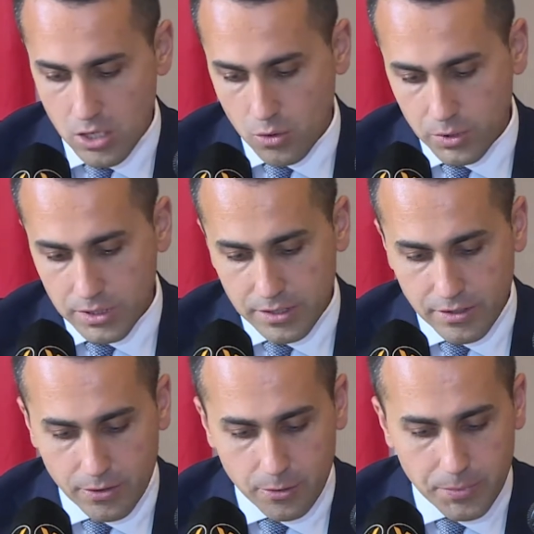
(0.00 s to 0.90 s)
with
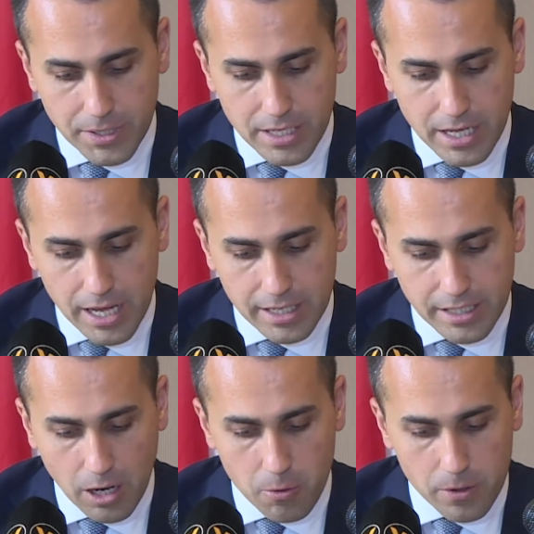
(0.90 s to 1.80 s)
Ethiopia and
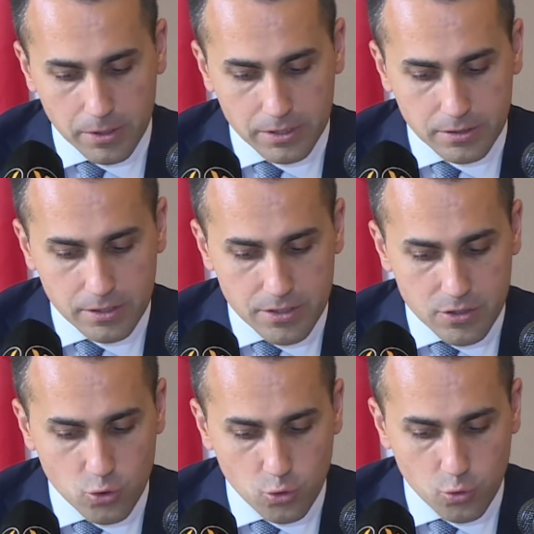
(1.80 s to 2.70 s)
our readiness
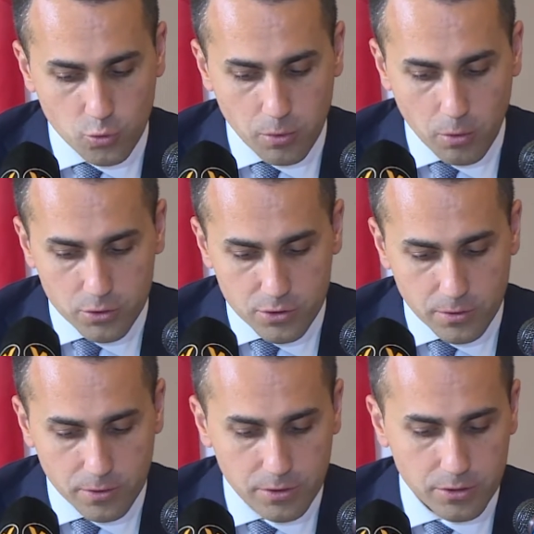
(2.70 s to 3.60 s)
to
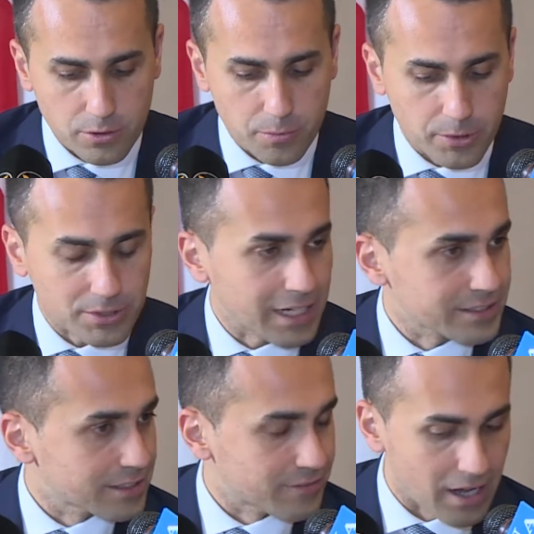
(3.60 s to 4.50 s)
bolster your
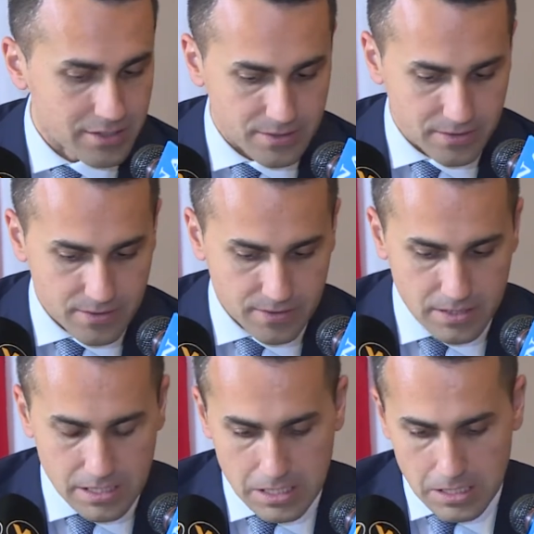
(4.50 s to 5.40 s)
productive assets.
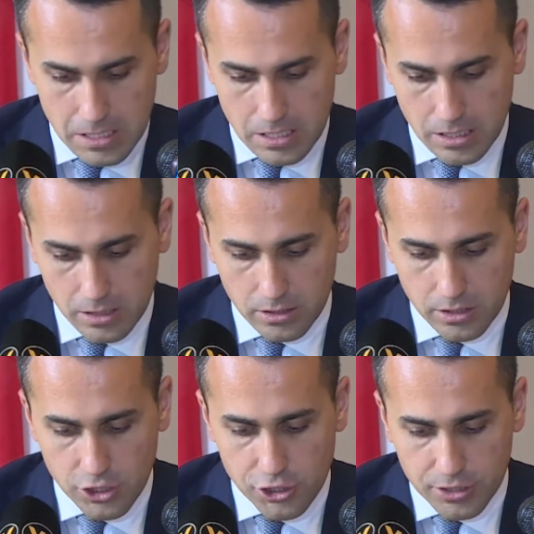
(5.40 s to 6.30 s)
The
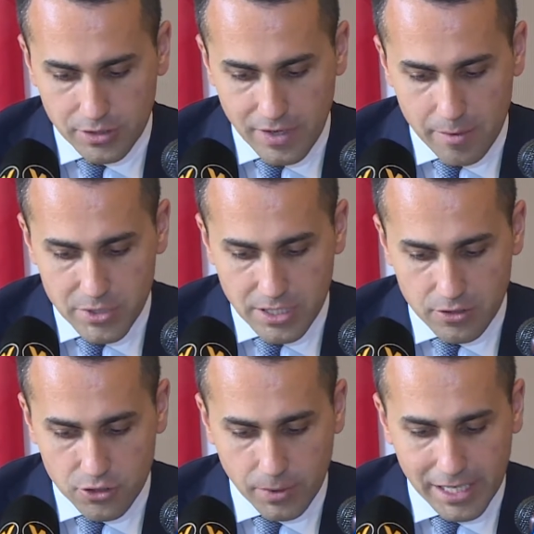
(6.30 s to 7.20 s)
initiative aims at
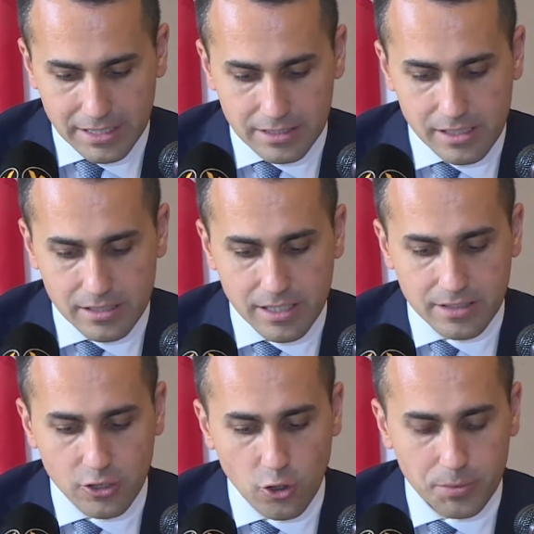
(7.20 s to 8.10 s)
strengthening the
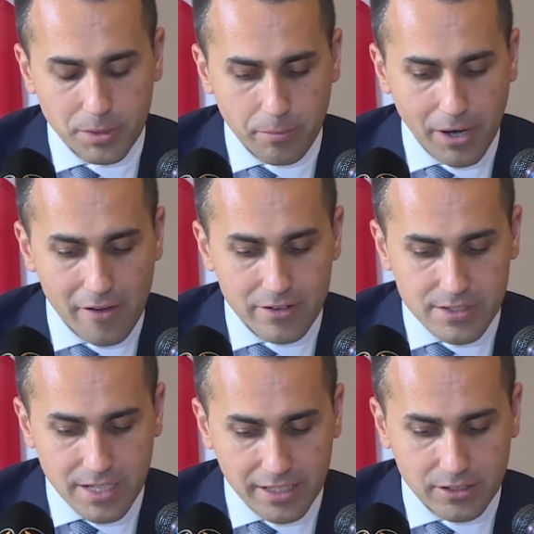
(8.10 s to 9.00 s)
Ethiopian private
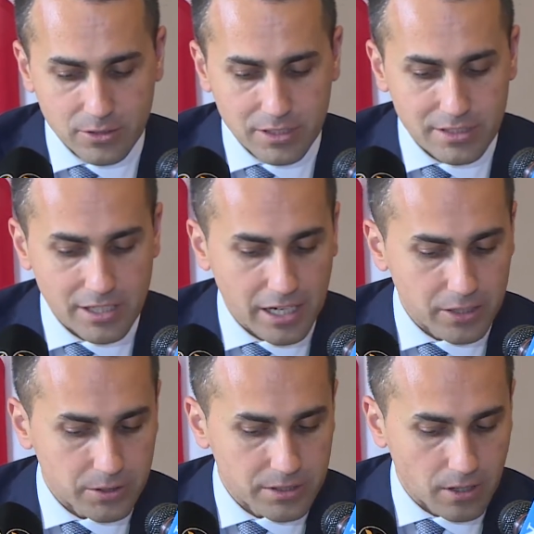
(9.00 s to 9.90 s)
sector in the
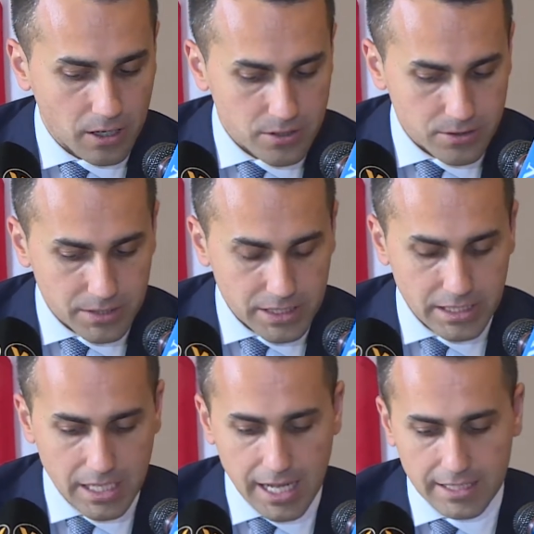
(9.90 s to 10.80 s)
agro-industry
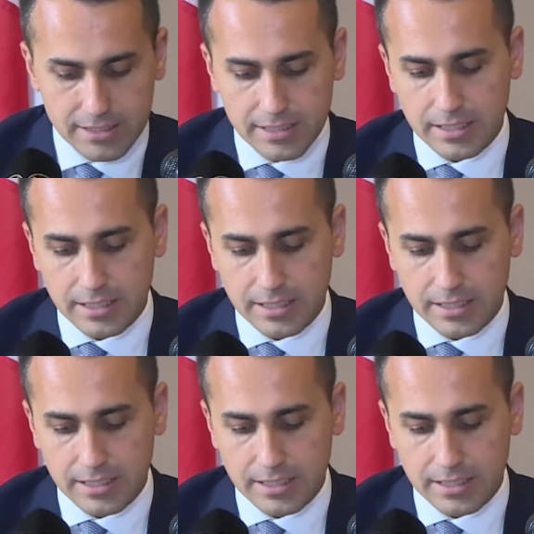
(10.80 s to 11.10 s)
and